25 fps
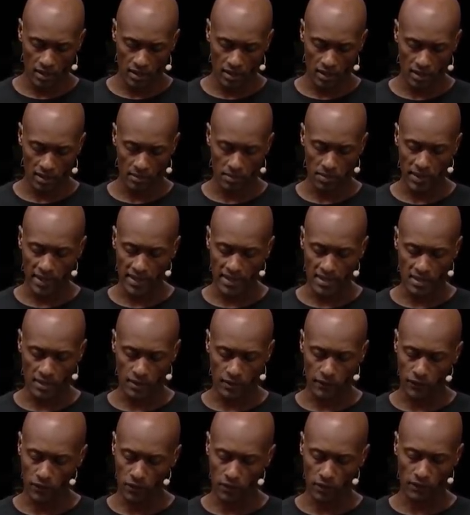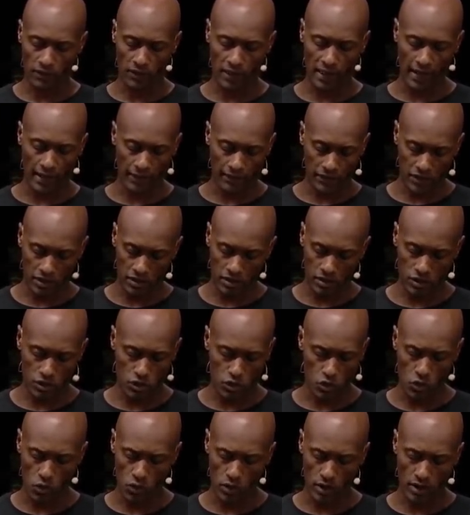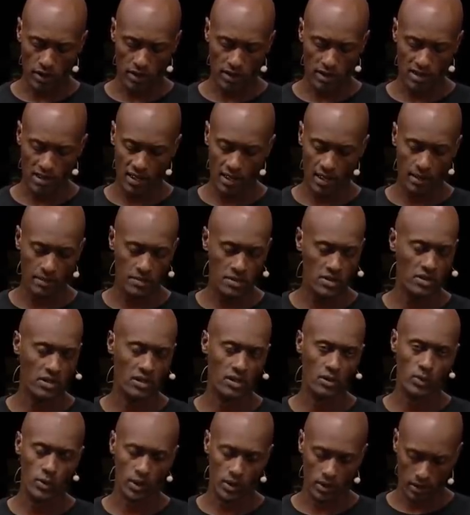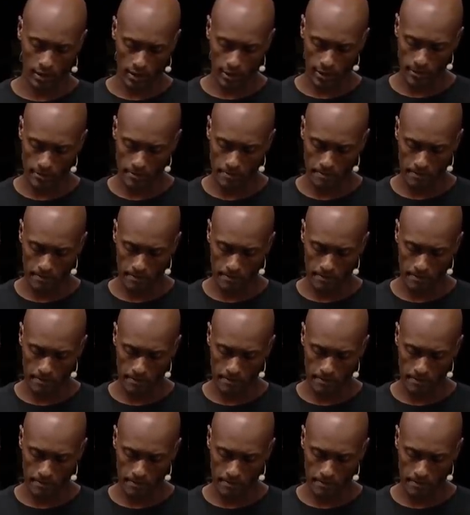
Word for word: in places full of laughter, joy, and at times tranquility.